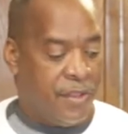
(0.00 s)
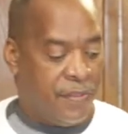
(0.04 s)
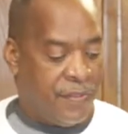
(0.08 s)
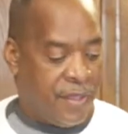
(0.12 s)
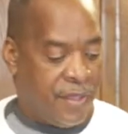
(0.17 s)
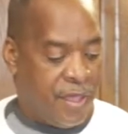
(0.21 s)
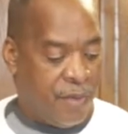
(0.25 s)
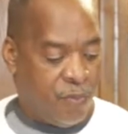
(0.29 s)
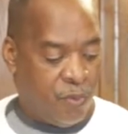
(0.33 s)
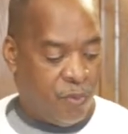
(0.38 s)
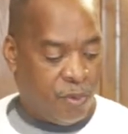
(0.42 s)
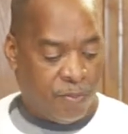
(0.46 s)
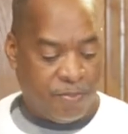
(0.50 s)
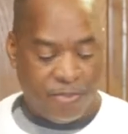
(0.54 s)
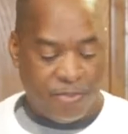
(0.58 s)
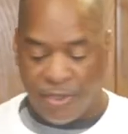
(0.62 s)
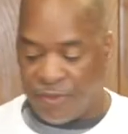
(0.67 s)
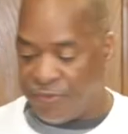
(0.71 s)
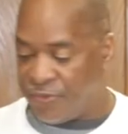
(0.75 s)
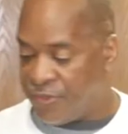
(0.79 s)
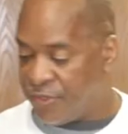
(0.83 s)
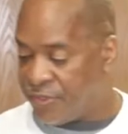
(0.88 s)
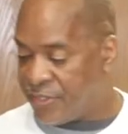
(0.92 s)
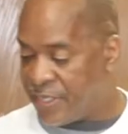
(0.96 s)
then we'll
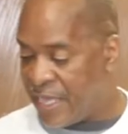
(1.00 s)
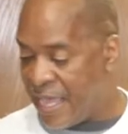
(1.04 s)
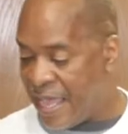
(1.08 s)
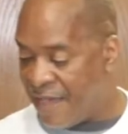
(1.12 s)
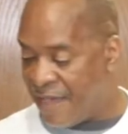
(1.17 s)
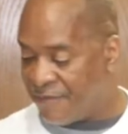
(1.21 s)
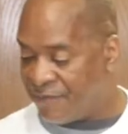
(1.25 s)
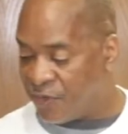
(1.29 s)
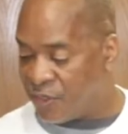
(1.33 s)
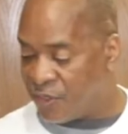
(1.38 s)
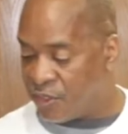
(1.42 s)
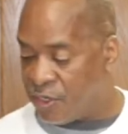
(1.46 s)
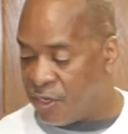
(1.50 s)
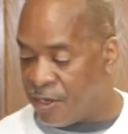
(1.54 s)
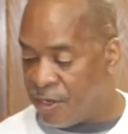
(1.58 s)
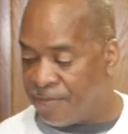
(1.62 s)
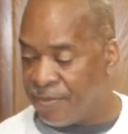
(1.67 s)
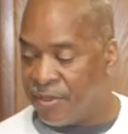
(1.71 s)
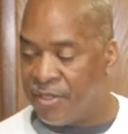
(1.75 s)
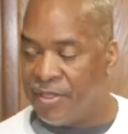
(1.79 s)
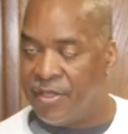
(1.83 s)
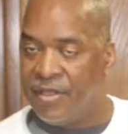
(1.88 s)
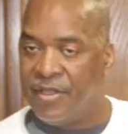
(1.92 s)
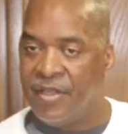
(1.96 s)
put this half a
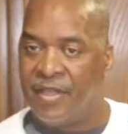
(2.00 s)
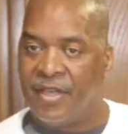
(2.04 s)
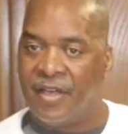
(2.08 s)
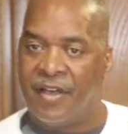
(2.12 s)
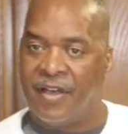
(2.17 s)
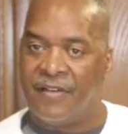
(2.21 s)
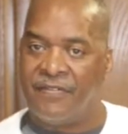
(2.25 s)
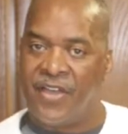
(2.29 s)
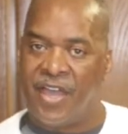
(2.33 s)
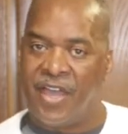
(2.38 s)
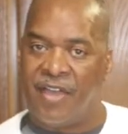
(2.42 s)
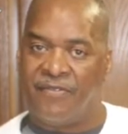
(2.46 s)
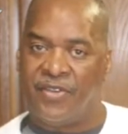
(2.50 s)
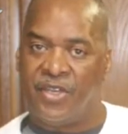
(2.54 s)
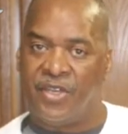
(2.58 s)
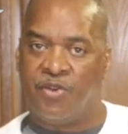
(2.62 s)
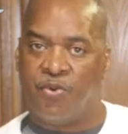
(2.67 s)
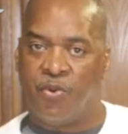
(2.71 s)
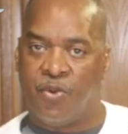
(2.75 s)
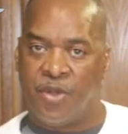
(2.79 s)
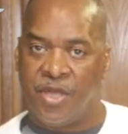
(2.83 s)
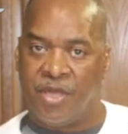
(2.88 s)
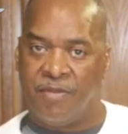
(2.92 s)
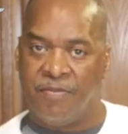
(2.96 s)
cup of heavy
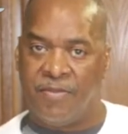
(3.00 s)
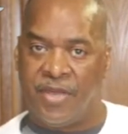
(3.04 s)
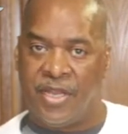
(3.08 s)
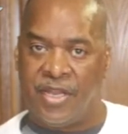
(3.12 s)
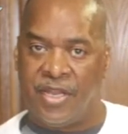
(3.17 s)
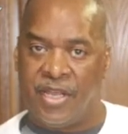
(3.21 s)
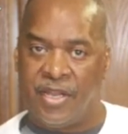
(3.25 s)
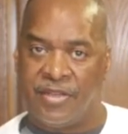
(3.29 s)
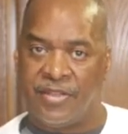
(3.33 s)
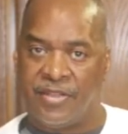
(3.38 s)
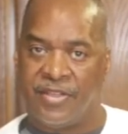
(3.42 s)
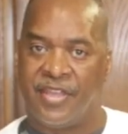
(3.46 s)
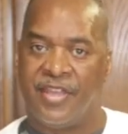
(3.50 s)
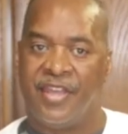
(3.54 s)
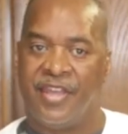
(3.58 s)
cream in it,